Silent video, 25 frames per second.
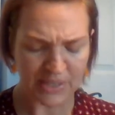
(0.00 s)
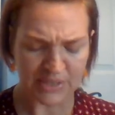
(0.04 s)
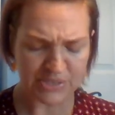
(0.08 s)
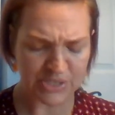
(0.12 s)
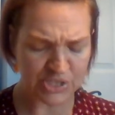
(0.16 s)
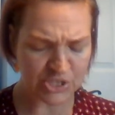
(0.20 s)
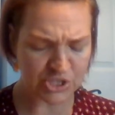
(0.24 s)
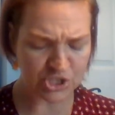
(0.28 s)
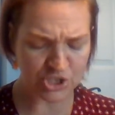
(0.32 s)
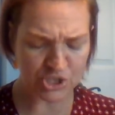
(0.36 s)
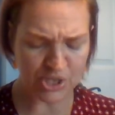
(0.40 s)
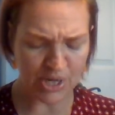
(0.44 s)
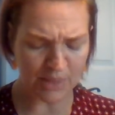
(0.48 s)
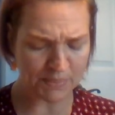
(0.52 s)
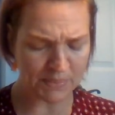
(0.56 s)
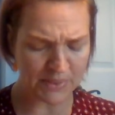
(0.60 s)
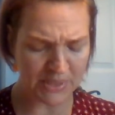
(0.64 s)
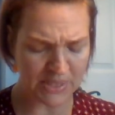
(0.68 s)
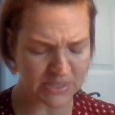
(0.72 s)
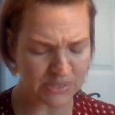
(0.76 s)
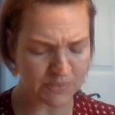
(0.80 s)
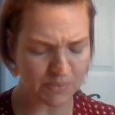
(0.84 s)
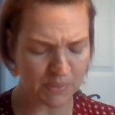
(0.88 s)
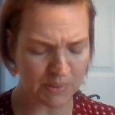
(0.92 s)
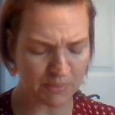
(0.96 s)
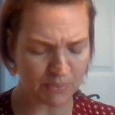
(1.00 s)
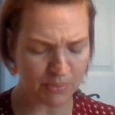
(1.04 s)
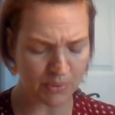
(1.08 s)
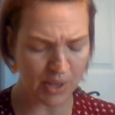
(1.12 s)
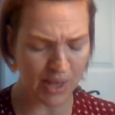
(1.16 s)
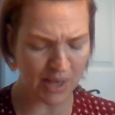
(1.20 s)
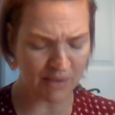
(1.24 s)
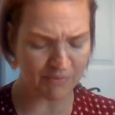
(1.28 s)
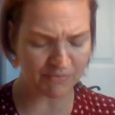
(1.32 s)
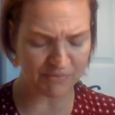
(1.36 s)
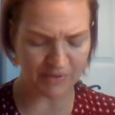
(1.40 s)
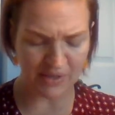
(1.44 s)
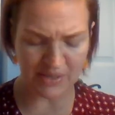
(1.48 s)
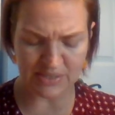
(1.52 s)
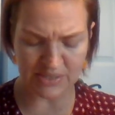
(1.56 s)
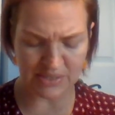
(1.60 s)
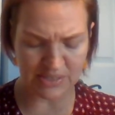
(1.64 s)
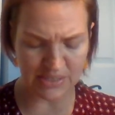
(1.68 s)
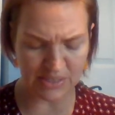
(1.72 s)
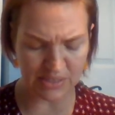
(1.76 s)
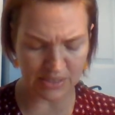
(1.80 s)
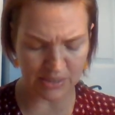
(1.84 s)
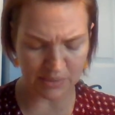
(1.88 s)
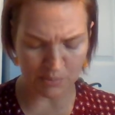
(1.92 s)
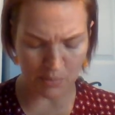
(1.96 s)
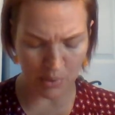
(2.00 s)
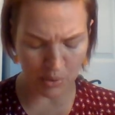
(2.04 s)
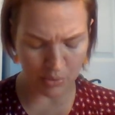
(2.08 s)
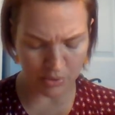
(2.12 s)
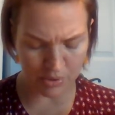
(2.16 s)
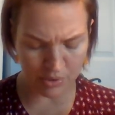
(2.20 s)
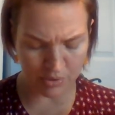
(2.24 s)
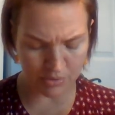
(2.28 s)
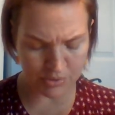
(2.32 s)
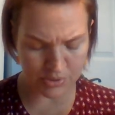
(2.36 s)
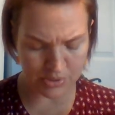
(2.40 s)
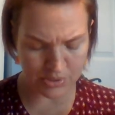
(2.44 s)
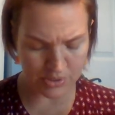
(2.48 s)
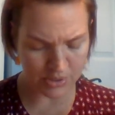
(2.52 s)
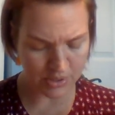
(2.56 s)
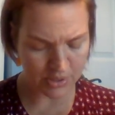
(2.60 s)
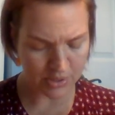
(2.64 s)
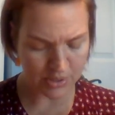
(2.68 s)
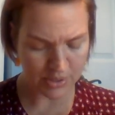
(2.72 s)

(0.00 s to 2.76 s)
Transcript: Didn't Japanese people have fancy kimonos?